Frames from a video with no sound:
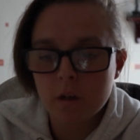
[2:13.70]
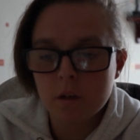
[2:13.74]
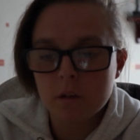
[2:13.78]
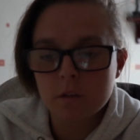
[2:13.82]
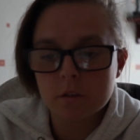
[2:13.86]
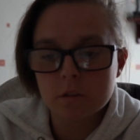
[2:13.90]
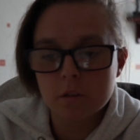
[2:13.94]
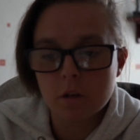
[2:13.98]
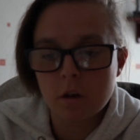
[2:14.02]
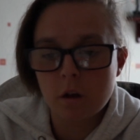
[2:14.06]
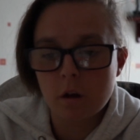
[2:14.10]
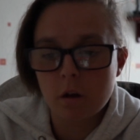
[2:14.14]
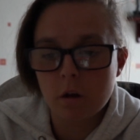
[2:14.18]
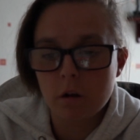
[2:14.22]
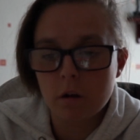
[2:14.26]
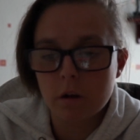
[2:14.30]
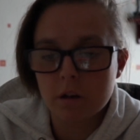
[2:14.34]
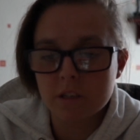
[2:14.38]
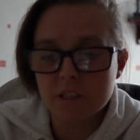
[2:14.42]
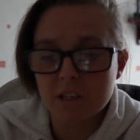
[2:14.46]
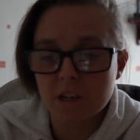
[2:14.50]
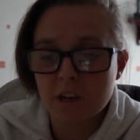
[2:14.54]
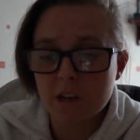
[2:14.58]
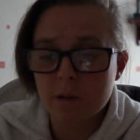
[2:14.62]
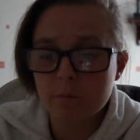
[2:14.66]
so
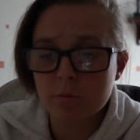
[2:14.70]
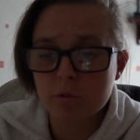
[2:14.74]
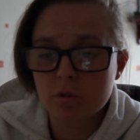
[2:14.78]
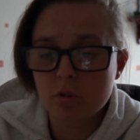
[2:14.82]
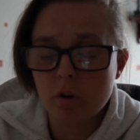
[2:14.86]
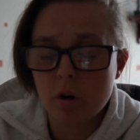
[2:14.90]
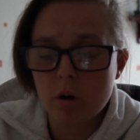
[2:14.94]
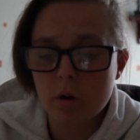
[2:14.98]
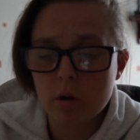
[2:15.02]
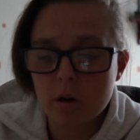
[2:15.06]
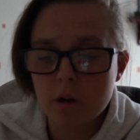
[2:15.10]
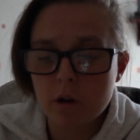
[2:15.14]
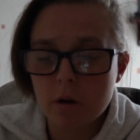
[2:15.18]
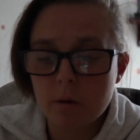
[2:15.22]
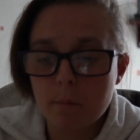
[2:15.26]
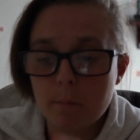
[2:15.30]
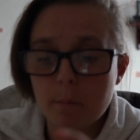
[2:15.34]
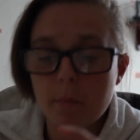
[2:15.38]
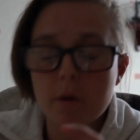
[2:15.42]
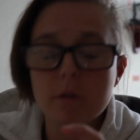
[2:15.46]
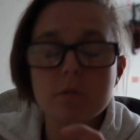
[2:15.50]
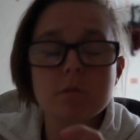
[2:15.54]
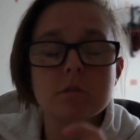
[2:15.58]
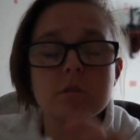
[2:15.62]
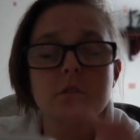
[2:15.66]
as I keep scrolling
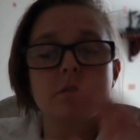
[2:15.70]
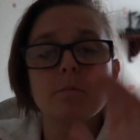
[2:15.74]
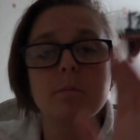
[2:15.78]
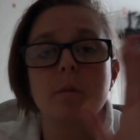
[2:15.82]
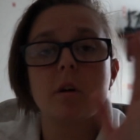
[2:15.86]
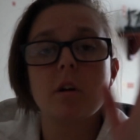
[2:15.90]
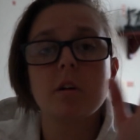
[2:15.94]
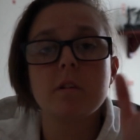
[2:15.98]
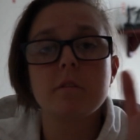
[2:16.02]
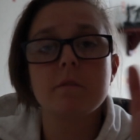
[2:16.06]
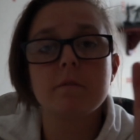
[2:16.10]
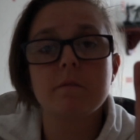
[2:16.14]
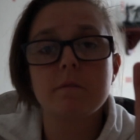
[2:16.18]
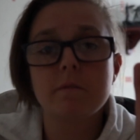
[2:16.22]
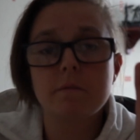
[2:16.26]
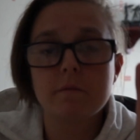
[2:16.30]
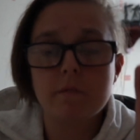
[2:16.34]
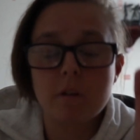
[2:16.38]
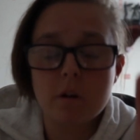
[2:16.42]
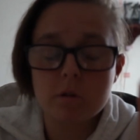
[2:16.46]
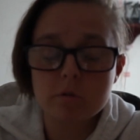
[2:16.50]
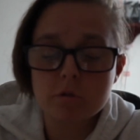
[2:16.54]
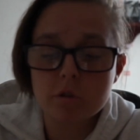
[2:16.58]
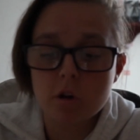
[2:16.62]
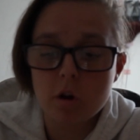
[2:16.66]
most of my
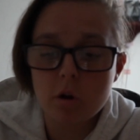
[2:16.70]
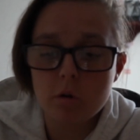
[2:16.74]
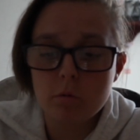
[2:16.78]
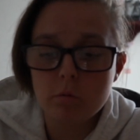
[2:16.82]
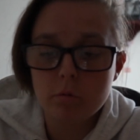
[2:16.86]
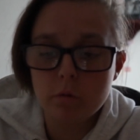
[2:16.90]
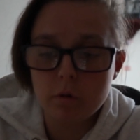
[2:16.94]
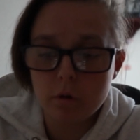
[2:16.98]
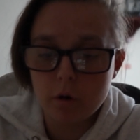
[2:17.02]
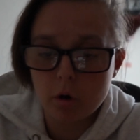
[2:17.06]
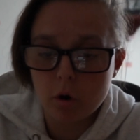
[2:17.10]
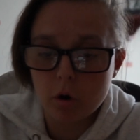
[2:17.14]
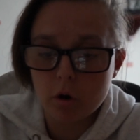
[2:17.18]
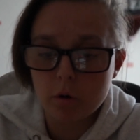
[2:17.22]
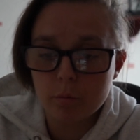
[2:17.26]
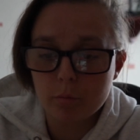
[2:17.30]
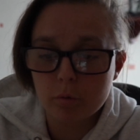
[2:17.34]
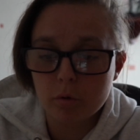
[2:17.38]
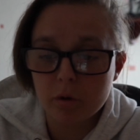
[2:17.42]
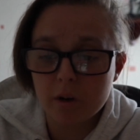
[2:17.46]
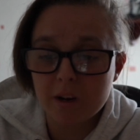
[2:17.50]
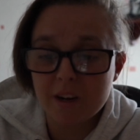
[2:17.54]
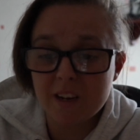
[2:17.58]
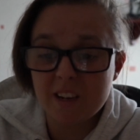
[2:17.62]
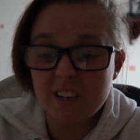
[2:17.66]
photo
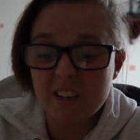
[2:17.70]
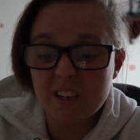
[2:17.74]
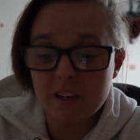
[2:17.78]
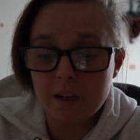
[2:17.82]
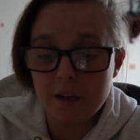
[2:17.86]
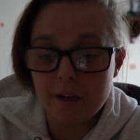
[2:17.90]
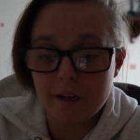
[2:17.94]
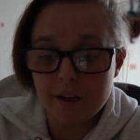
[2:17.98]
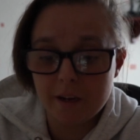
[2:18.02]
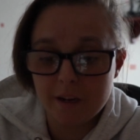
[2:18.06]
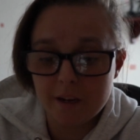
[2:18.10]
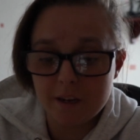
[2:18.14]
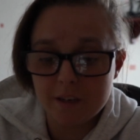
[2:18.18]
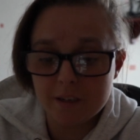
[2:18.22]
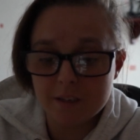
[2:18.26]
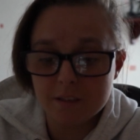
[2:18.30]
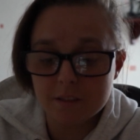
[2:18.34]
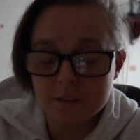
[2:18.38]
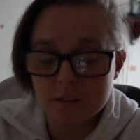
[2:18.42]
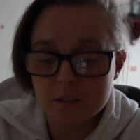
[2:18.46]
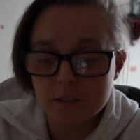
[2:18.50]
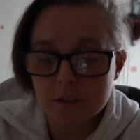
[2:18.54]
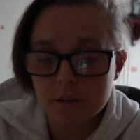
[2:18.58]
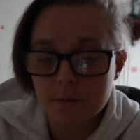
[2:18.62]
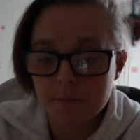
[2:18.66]
library
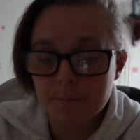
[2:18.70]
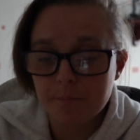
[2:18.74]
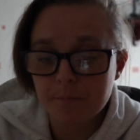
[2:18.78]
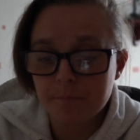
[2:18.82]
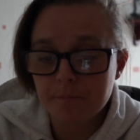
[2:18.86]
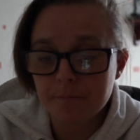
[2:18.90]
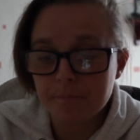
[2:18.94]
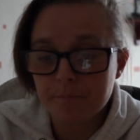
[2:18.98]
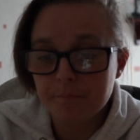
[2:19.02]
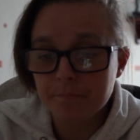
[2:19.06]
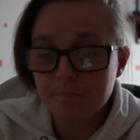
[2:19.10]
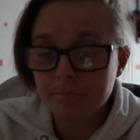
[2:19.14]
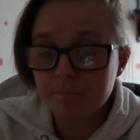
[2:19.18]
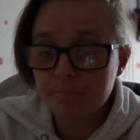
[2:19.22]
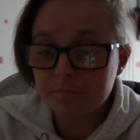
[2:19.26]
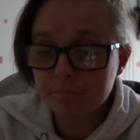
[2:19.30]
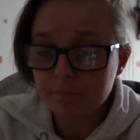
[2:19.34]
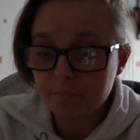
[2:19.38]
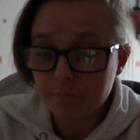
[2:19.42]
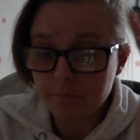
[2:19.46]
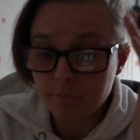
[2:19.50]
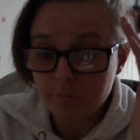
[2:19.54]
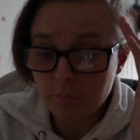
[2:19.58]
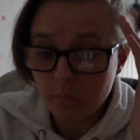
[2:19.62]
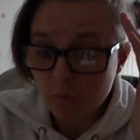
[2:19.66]
is
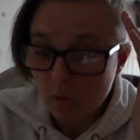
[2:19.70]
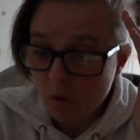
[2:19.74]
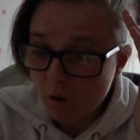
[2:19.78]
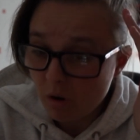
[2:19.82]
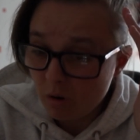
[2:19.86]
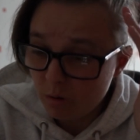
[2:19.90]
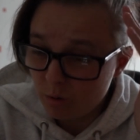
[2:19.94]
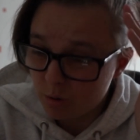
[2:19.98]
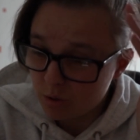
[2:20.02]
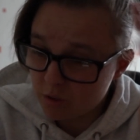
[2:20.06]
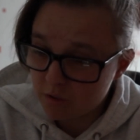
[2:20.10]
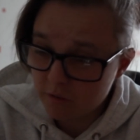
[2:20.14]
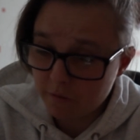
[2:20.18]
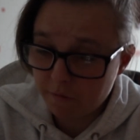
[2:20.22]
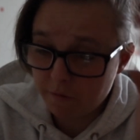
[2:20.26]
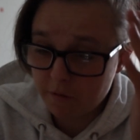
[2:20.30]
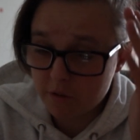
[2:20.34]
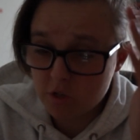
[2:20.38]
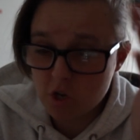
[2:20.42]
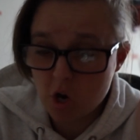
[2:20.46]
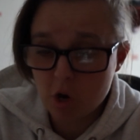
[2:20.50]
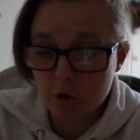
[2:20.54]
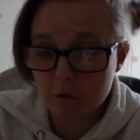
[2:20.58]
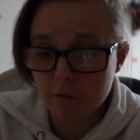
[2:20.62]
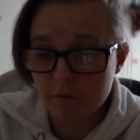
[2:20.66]
just
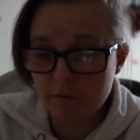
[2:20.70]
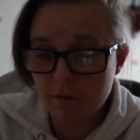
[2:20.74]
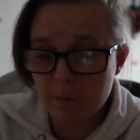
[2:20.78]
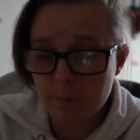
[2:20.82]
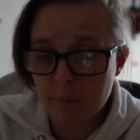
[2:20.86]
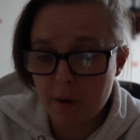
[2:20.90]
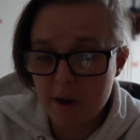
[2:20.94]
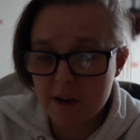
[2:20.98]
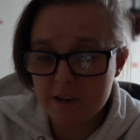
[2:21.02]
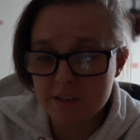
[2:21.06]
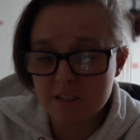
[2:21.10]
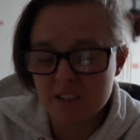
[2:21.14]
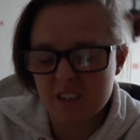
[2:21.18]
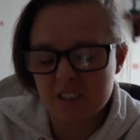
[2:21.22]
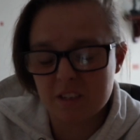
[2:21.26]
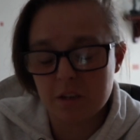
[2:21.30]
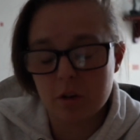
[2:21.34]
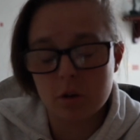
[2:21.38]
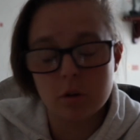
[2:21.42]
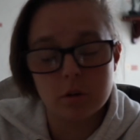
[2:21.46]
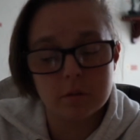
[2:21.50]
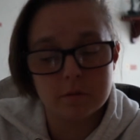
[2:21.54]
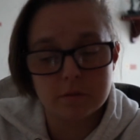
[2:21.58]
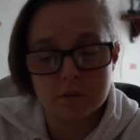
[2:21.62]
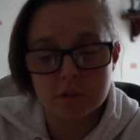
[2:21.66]
photography based as I
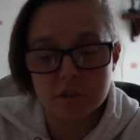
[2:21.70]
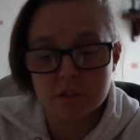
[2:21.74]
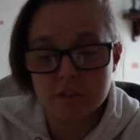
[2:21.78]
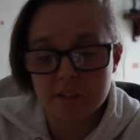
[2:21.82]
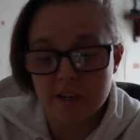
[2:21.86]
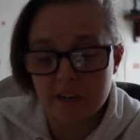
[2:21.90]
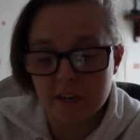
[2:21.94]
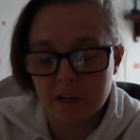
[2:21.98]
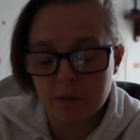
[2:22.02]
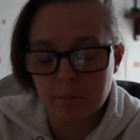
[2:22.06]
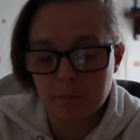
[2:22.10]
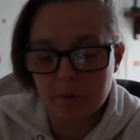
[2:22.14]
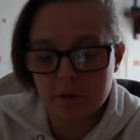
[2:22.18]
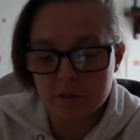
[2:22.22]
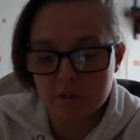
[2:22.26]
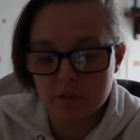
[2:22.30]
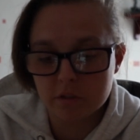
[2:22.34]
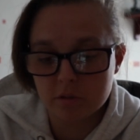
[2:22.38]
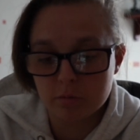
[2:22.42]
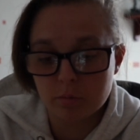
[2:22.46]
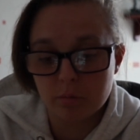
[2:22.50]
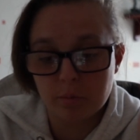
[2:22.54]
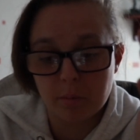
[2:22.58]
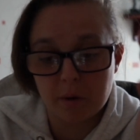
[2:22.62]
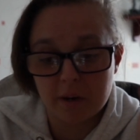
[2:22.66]
love just taking
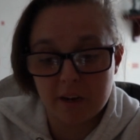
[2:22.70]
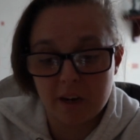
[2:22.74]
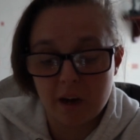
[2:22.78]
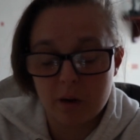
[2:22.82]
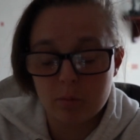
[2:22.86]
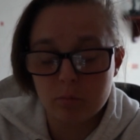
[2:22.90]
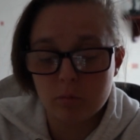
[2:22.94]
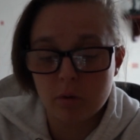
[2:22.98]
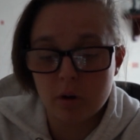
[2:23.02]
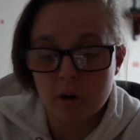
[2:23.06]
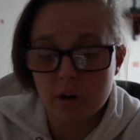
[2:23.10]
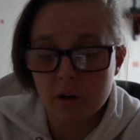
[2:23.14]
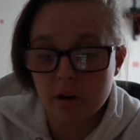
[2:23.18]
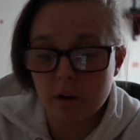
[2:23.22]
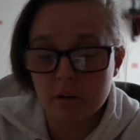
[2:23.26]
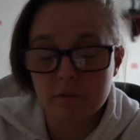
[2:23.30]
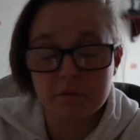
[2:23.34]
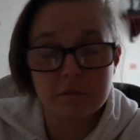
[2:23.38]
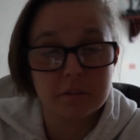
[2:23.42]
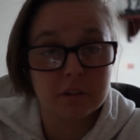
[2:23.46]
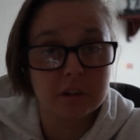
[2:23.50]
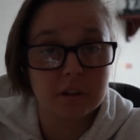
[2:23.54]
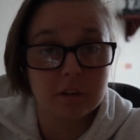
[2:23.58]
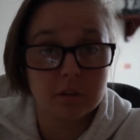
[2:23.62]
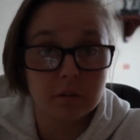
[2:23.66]
pictures with my camera. I
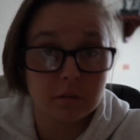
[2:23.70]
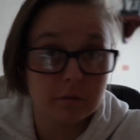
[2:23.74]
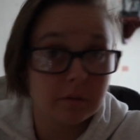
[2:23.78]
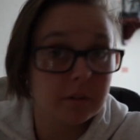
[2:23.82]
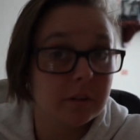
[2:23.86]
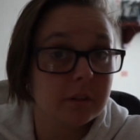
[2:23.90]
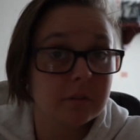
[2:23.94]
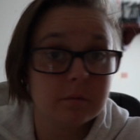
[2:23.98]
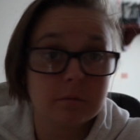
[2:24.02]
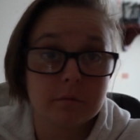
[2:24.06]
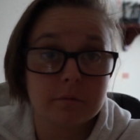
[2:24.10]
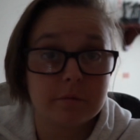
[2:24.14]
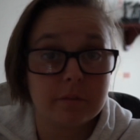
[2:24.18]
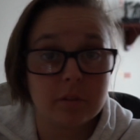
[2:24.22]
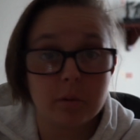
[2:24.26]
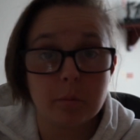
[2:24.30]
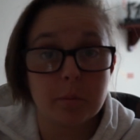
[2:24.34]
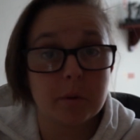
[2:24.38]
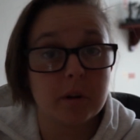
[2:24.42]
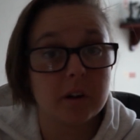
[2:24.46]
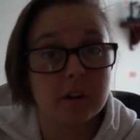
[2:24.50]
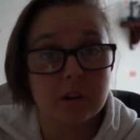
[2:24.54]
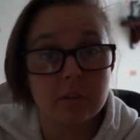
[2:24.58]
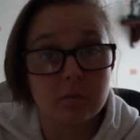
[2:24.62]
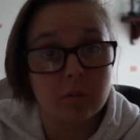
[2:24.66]
freaking love it, I'm
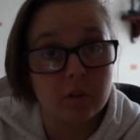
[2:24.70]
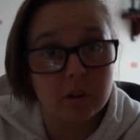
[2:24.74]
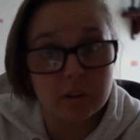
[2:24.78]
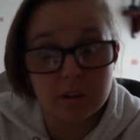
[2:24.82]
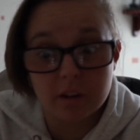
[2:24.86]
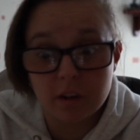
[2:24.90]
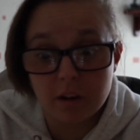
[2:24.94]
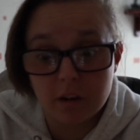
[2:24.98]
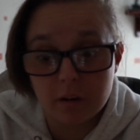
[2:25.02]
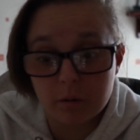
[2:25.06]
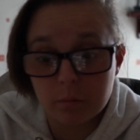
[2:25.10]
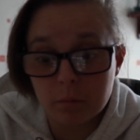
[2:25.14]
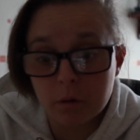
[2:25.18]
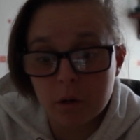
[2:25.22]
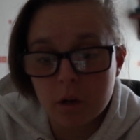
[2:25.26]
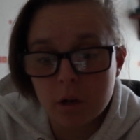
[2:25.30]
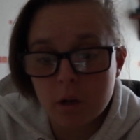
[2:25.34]
filming on it right now.